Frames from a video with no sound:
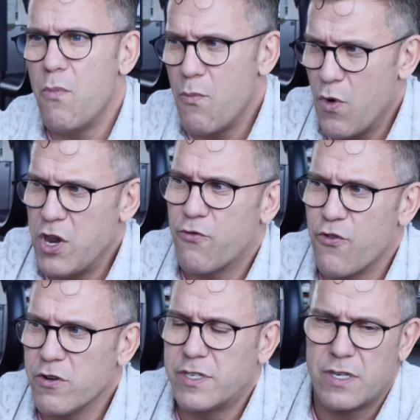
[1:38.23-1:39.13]
when you
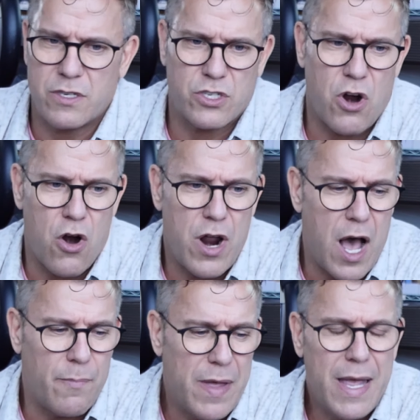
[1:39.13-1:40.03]
first start
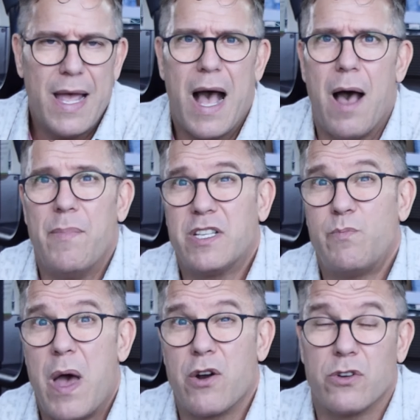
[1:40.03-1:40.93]
up, um, it's
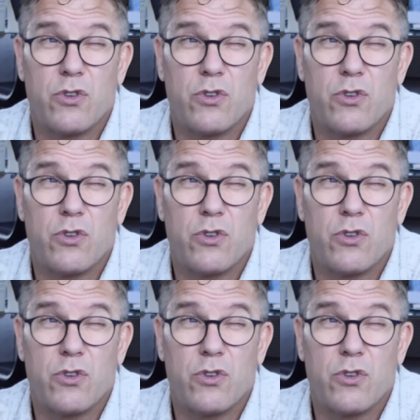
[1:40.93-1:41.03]
better.